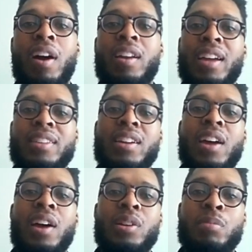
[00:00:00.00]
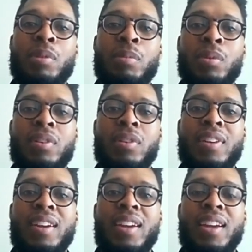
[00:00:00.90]
are like the colored
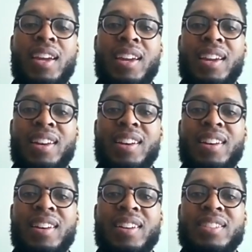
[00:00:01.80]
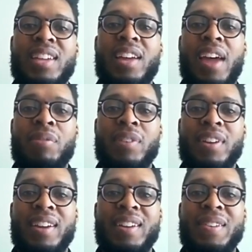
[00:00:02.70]
people in South
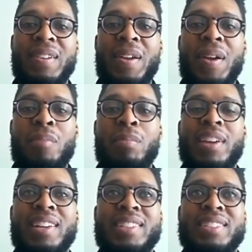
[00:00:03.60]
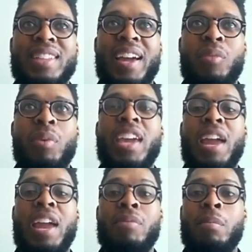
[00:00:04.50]
Africa, because like we
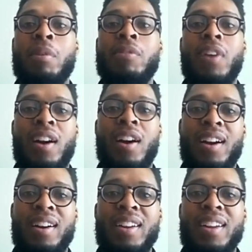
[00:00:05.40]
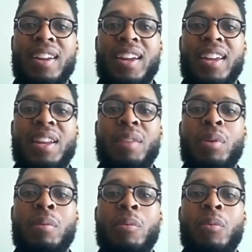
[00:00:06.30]
came from afar, and then
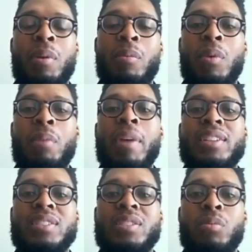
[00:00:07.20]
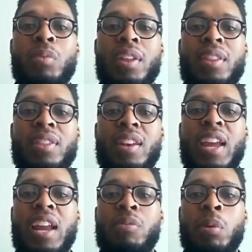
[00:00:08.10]
we mixed with the
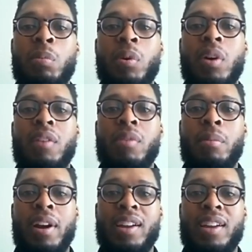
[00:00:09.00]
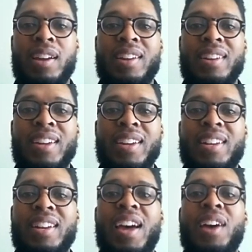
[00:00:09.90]
native people of America, and
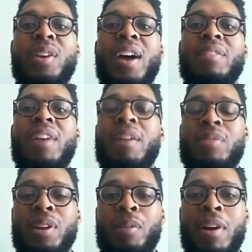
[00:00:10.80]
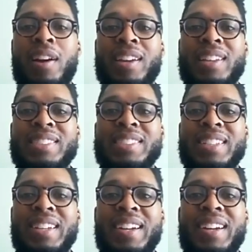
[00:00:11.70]
then now you have African Americans,
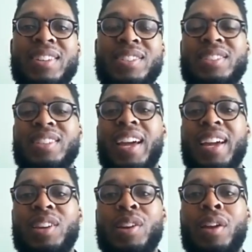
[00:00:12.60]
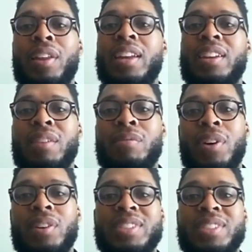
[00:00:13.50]
just like, you know, the Indian
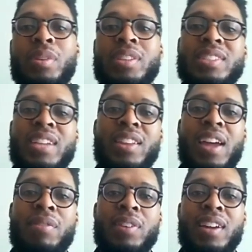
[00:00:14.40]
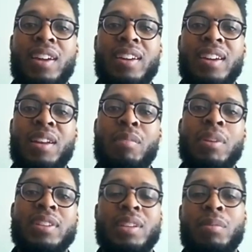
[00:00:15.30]
folks that went to South Africa and then
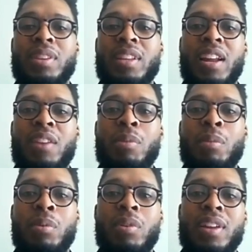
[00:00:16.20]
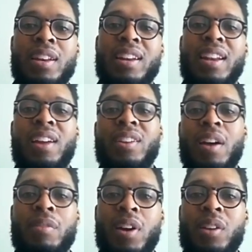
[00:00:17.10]
mixed in with the native people, and then now you
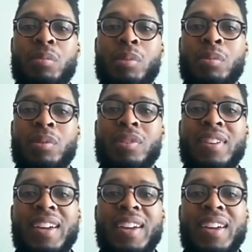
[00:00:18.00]
have colored people.